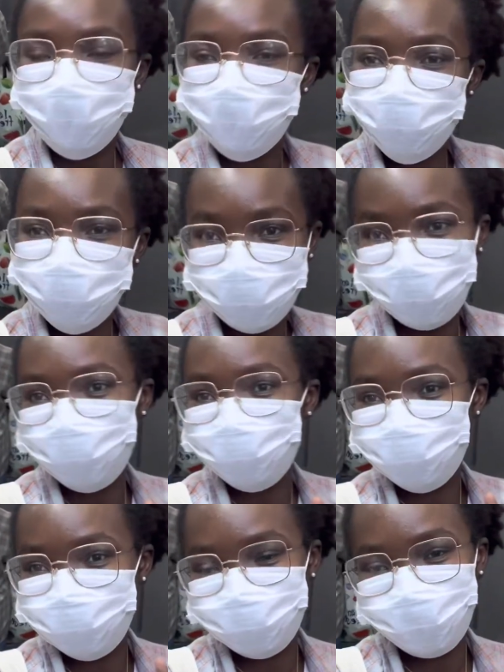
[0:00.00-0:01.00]

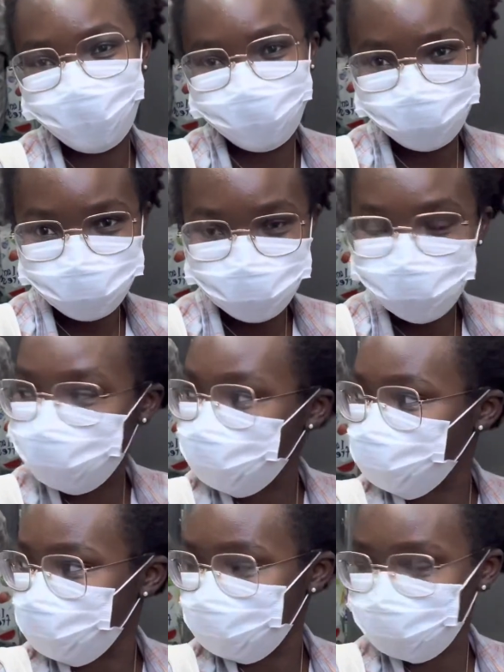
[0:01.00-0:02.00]
Okay, so we
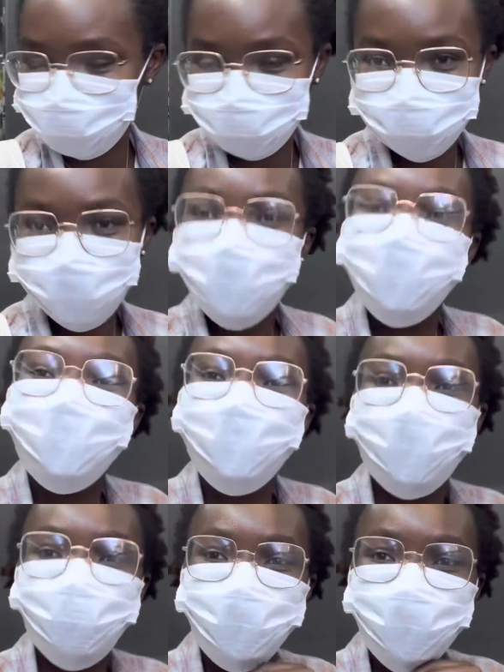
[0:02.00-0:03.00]
finished eating.
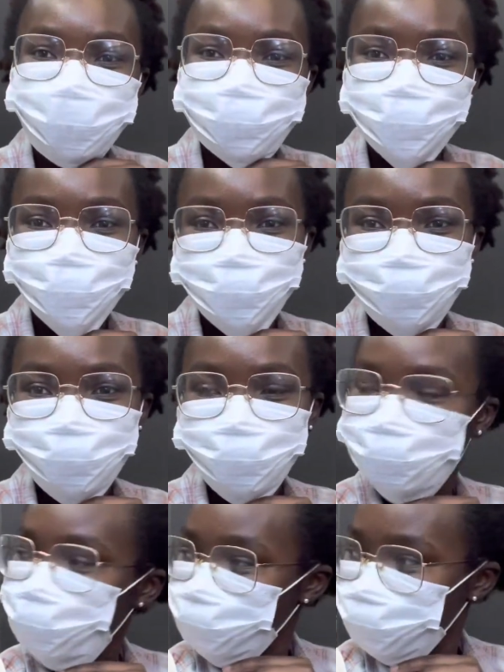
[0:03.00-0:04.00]
Now we're going to an
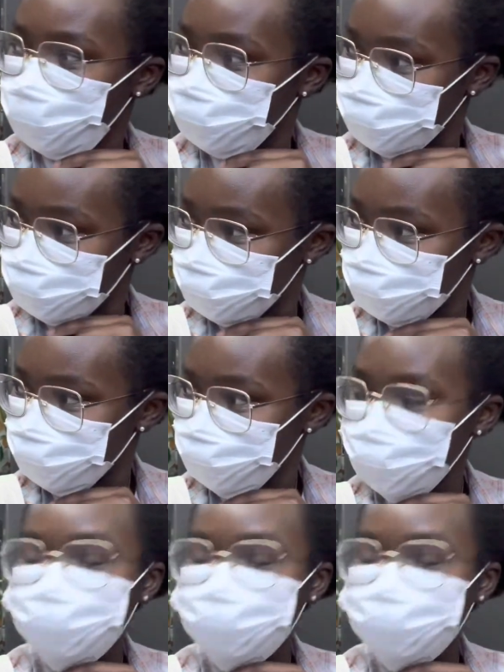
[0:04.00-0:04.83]
orthodontist.